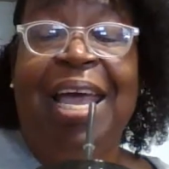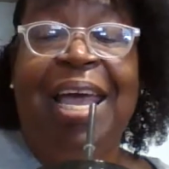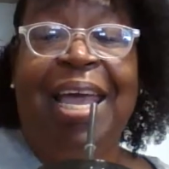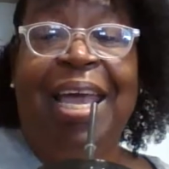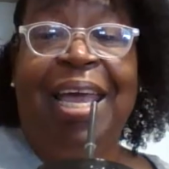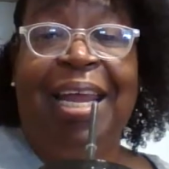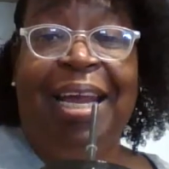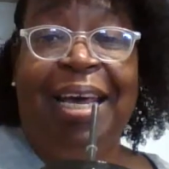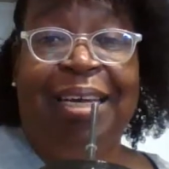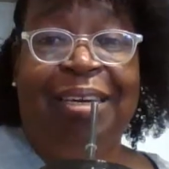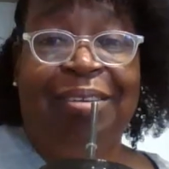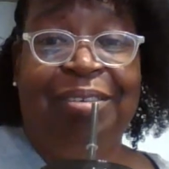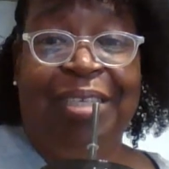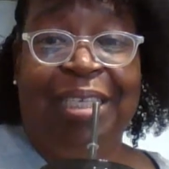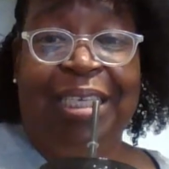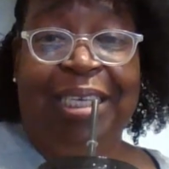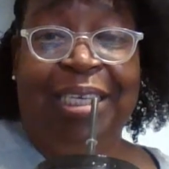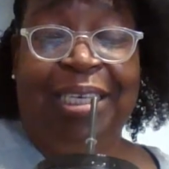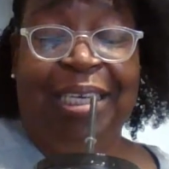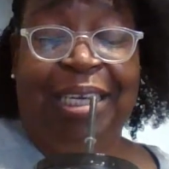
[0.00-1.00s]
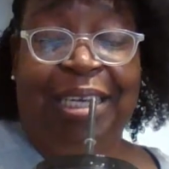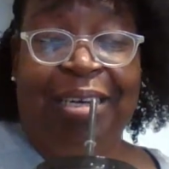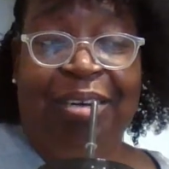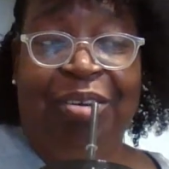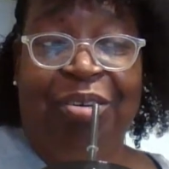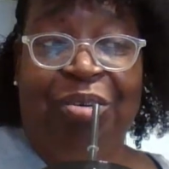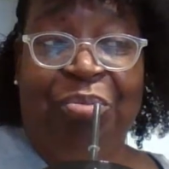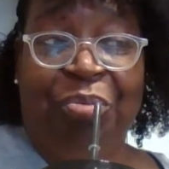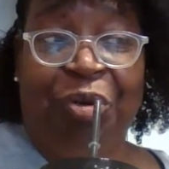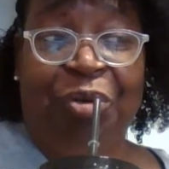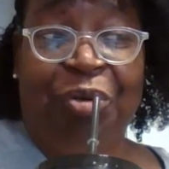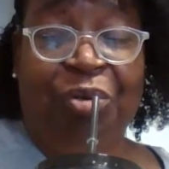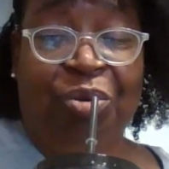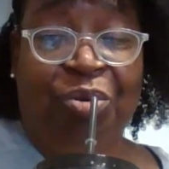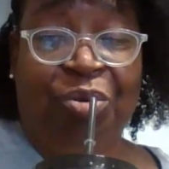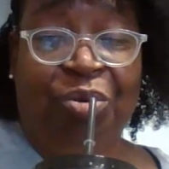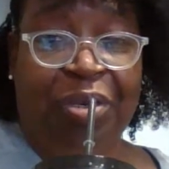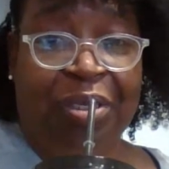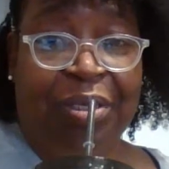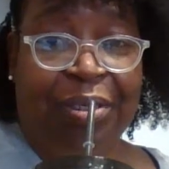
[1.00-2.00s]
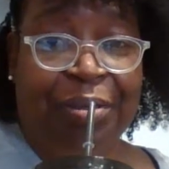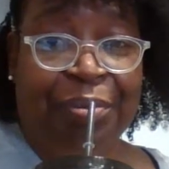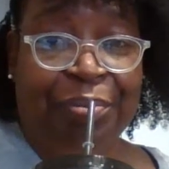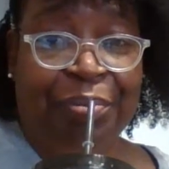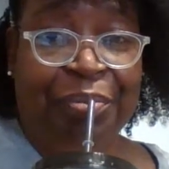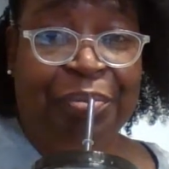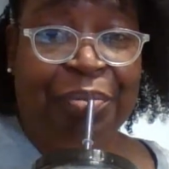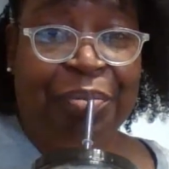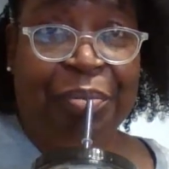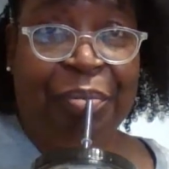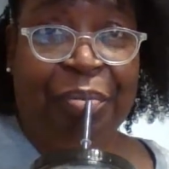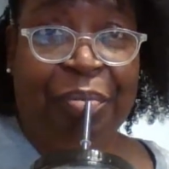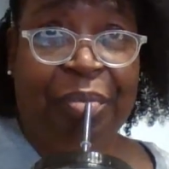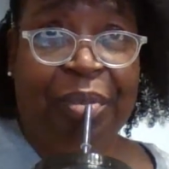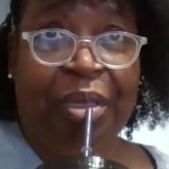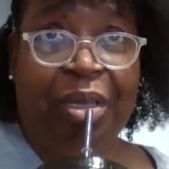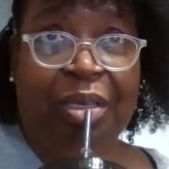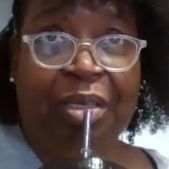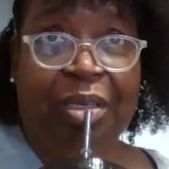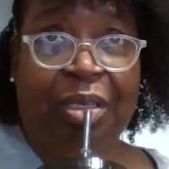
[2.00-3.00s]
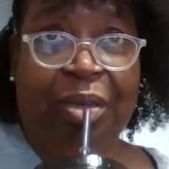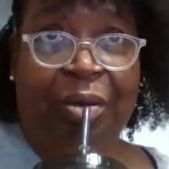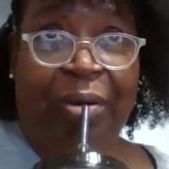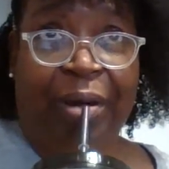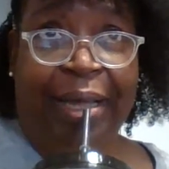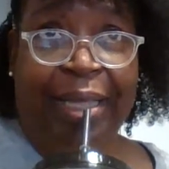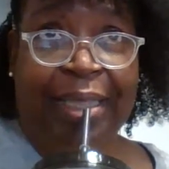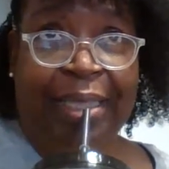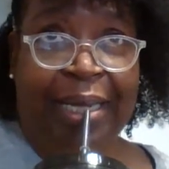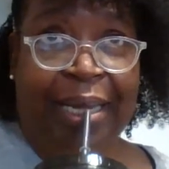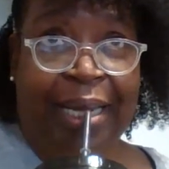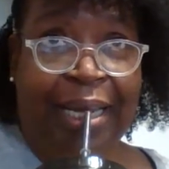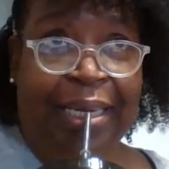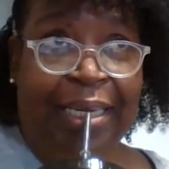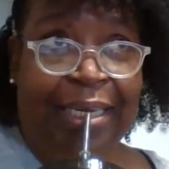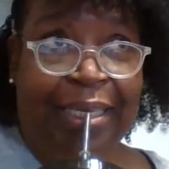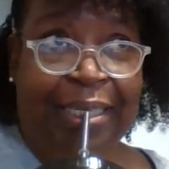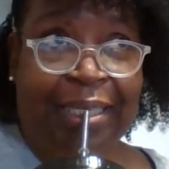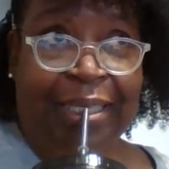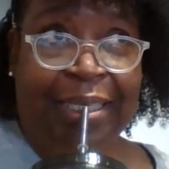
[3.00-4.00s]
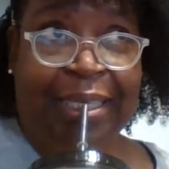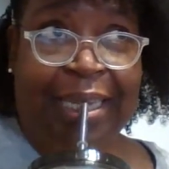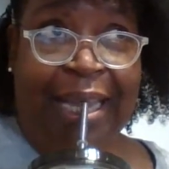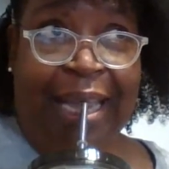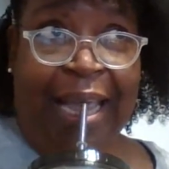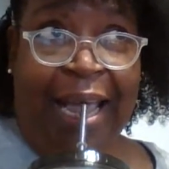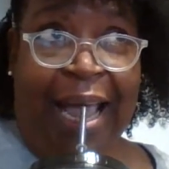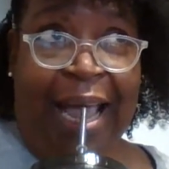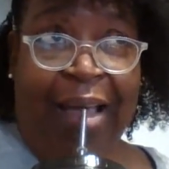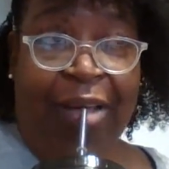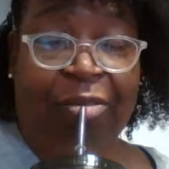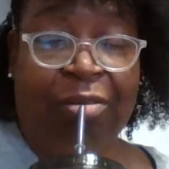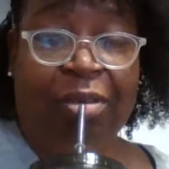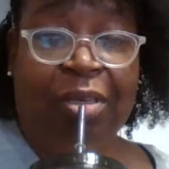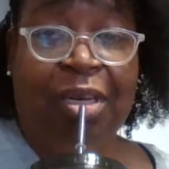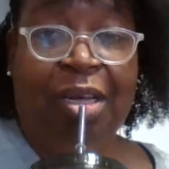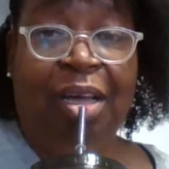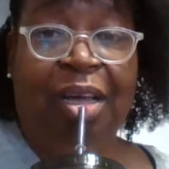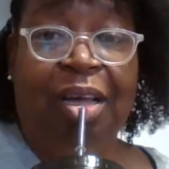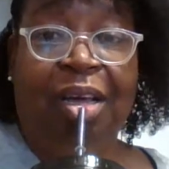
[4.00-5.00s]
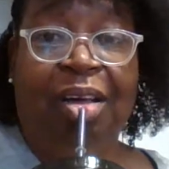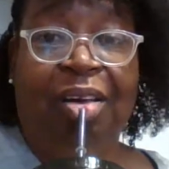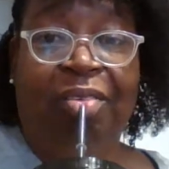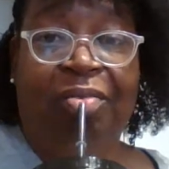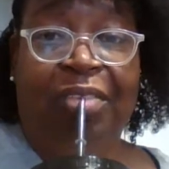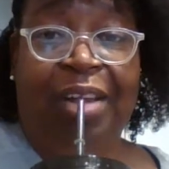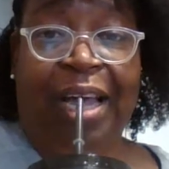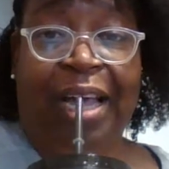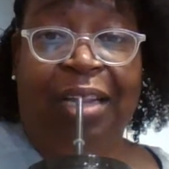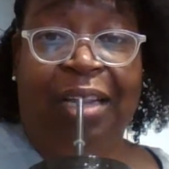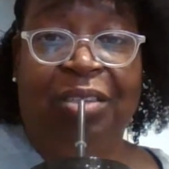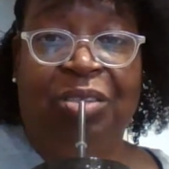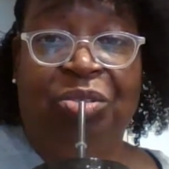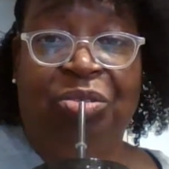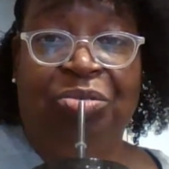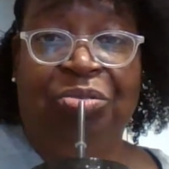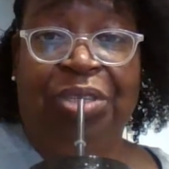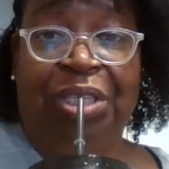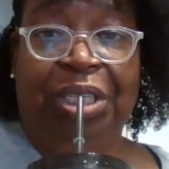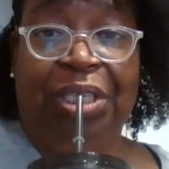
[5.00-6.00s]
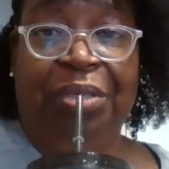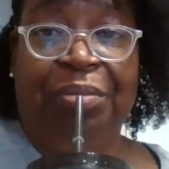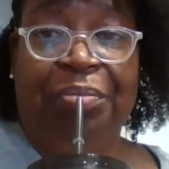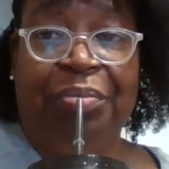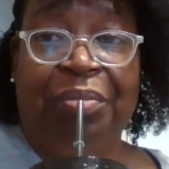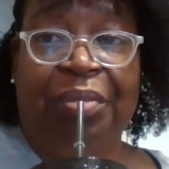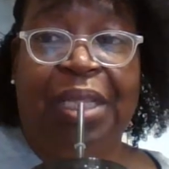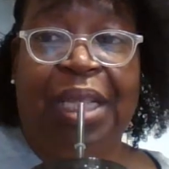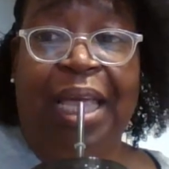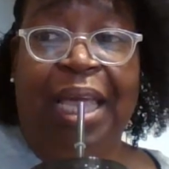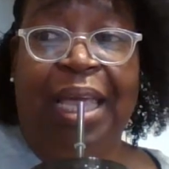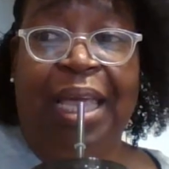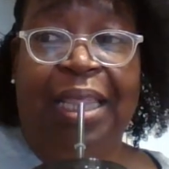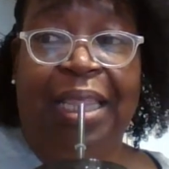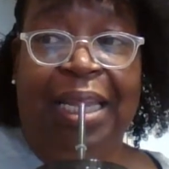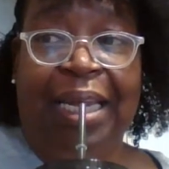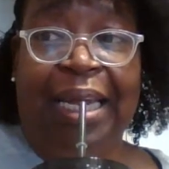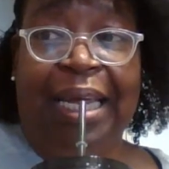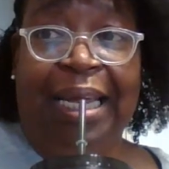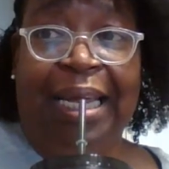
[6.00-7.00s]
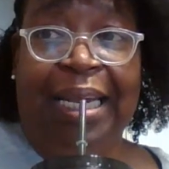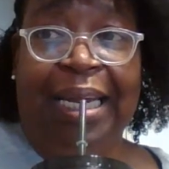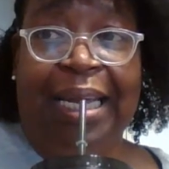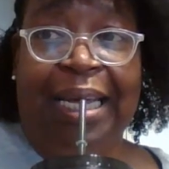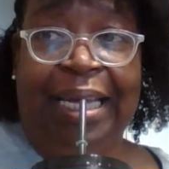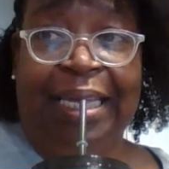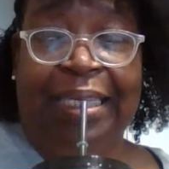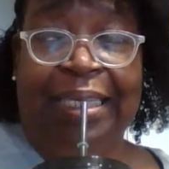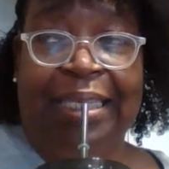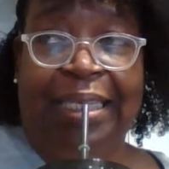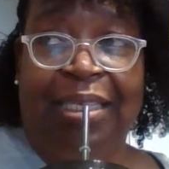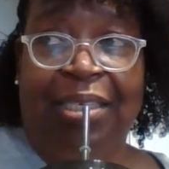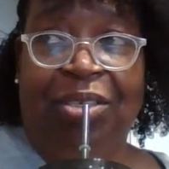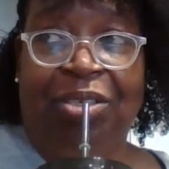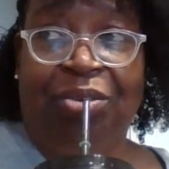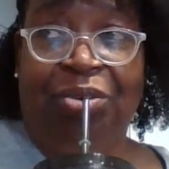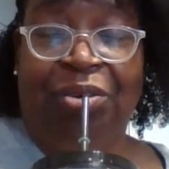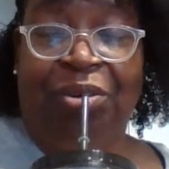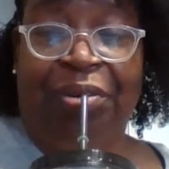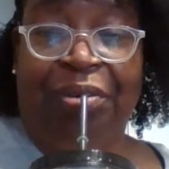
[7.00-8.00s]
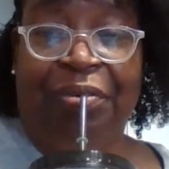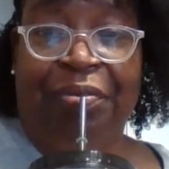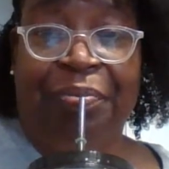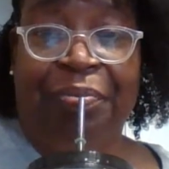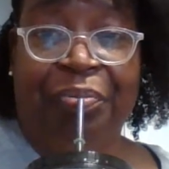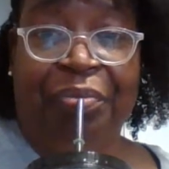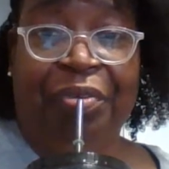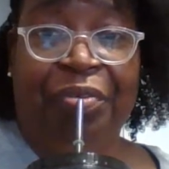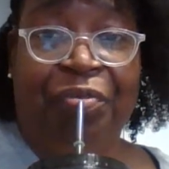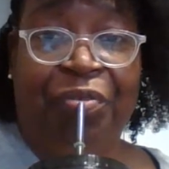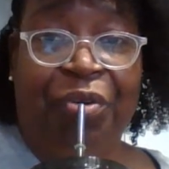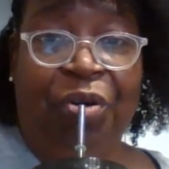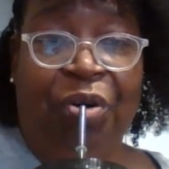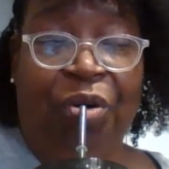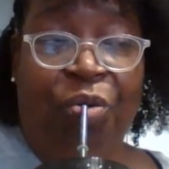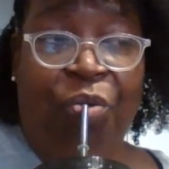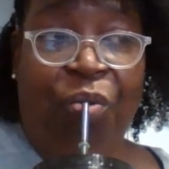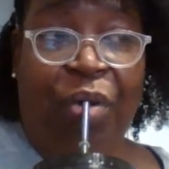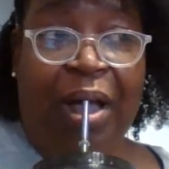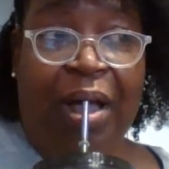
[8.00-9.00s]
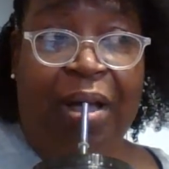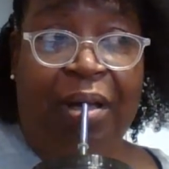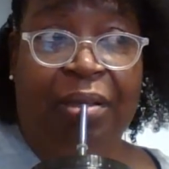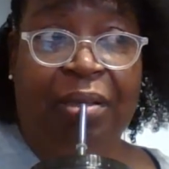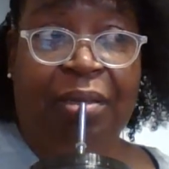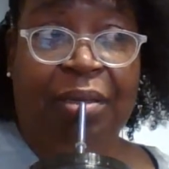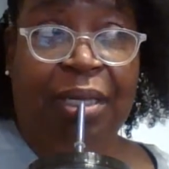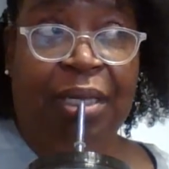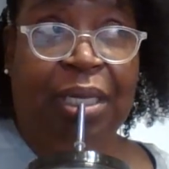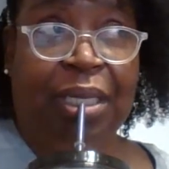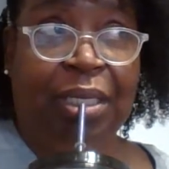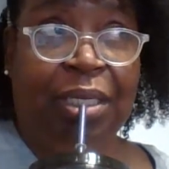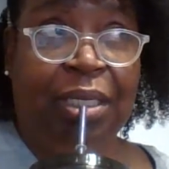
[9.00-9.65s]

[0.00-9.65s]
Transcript: And I don't need to get no more toys. So I think I need to stay out of Dollar Tree and the 99 cent store for a while, at